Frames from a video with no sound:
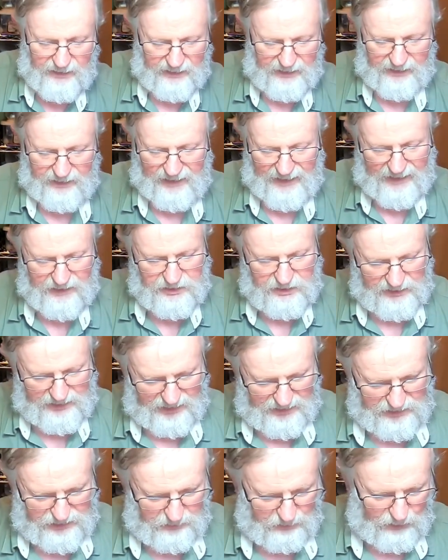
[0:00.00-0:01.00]
It actually
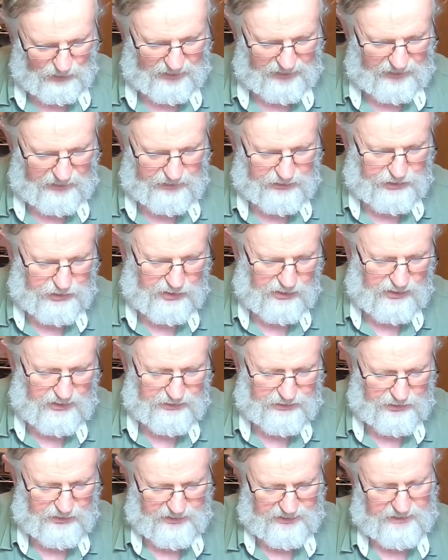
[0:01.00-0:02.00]
has a pretty good
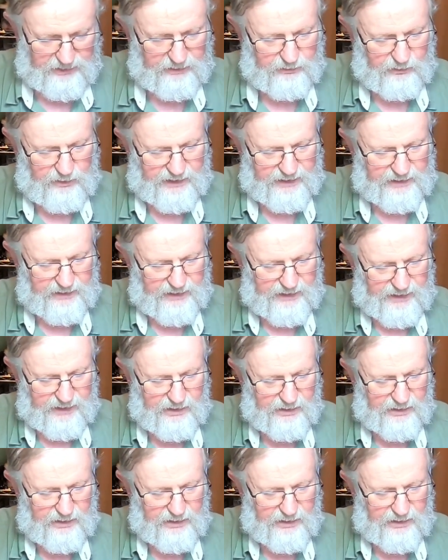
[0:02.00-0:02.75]
charge on it right now.